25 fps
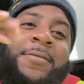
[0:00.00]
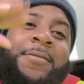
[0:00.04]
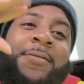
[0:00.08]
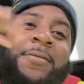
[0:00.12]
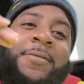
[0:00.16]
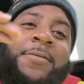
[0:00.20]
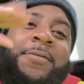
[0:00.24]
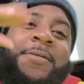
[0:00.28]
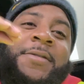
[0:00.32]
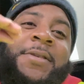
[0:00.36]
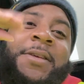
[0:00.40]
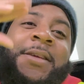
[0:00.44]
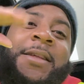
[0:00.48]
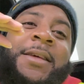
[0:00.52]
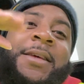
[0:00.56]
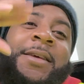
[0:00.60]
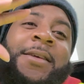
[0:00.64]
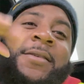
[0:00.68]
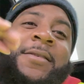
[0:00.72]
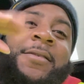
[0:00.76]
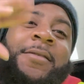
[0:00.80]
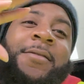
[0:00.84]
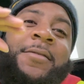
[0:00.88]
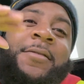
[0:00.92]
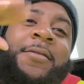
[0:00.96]
You see
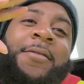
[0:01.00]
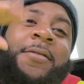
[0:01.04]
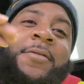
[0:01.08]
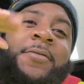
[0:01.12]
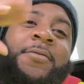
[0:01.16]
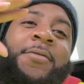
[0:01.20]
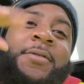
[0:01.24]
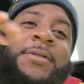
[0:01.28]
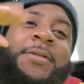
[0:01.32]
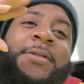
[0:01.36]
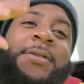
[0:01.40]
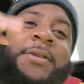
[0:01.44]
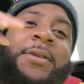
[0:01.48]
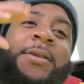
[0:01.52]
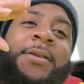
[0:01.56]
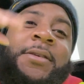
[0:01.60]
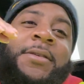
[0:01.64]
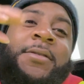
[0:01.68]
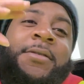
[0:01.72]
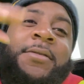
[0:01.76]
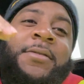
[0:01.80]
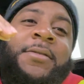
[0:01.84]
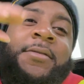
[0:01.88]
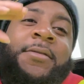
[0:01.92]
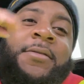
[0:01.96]
this? What's this?
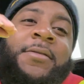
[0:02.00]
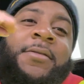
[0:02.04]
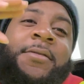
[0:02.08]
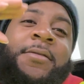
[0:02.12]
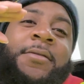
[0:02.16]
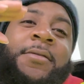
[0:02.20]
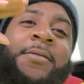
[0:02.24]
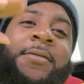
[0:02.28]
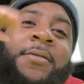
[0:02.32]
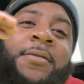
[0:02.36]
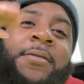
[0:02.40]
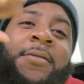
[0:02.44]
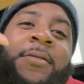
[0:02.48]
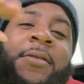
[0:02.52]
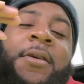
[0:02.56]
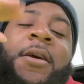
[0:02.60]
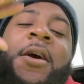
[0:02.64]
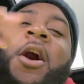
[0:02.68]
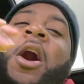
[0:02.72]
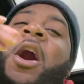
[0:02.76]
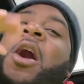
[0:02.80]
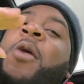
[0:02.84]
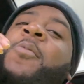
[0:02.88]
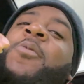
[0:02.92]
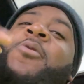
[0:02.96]
It
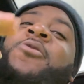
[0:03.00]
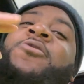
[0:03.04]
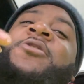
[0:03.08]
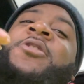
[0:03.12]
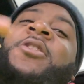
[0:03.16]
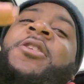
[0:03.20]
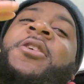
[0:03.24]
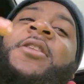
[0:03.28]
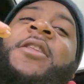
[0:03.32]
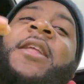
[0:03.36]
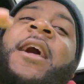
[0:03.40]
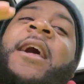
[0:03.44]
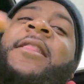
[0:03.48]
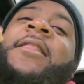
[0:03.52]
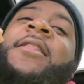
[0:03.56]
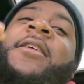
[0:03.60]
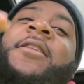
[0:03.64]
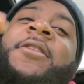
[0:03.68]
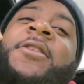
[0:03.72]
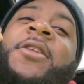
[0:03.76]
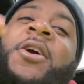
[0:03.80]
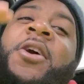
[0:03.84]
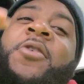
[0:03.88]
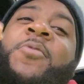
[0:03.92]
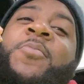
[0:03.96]
almost look like the
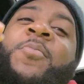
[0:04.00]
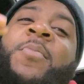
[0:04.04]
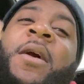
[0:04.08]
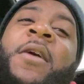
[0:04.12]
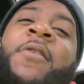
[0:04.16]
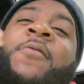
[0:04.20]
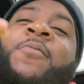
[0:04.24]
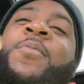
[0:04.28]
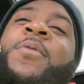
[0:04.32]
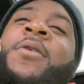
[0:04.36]
duck mouth,